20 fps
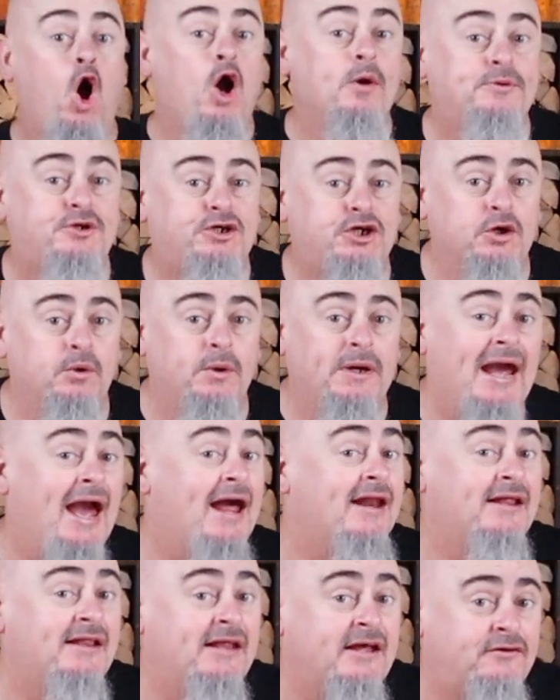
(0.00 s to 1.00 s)
I'm Schueys,
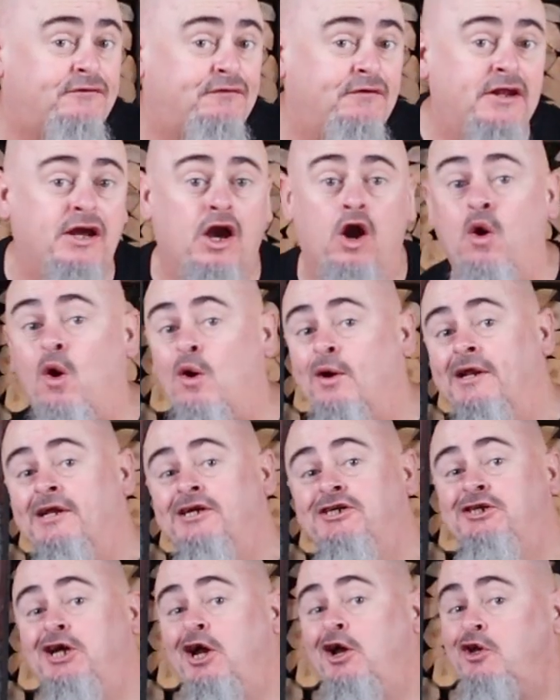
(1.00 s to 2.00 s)
and in this video, I'm gonna
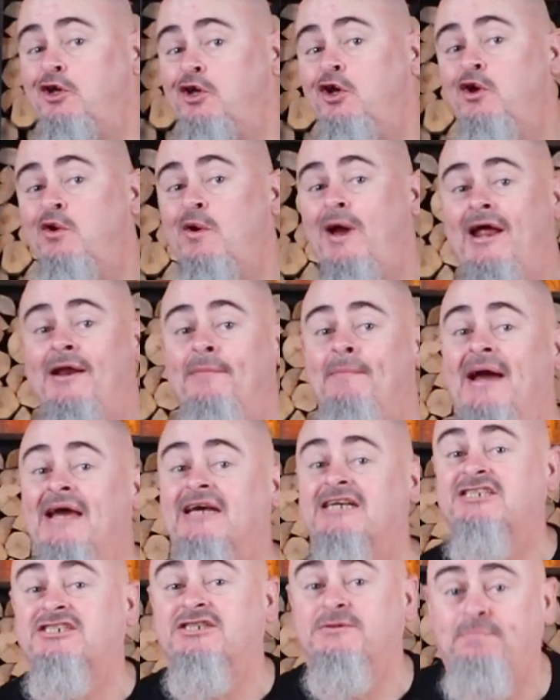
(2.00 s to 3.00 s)
show you how to
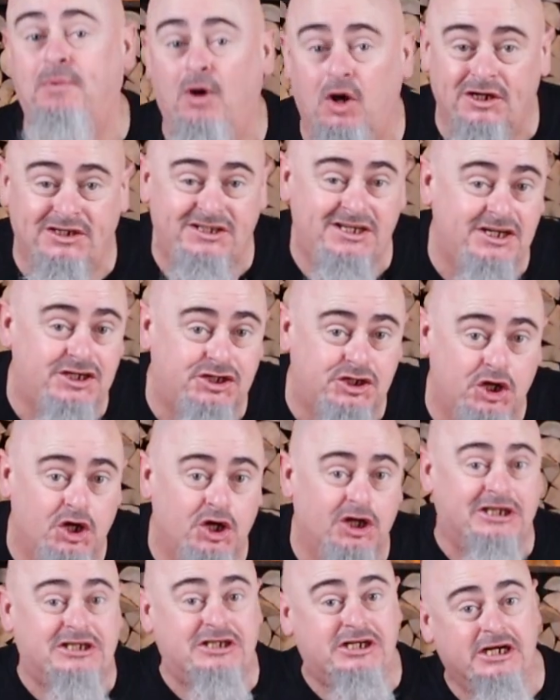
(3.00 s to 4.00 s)
make spicy
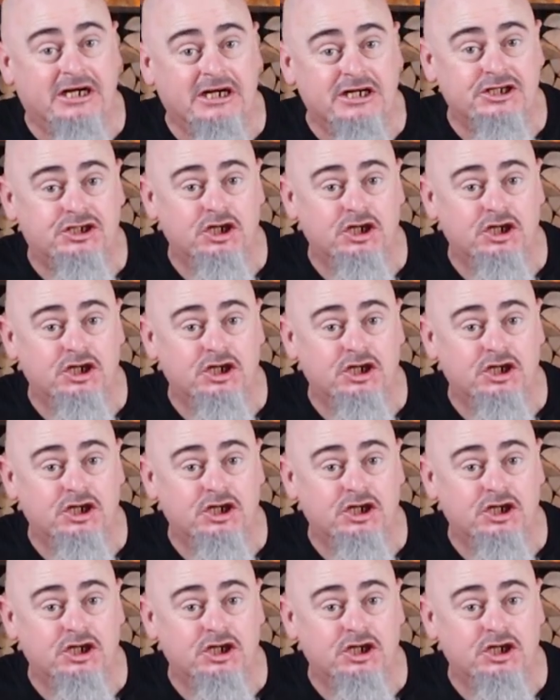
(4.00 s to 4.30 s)
jerk chicken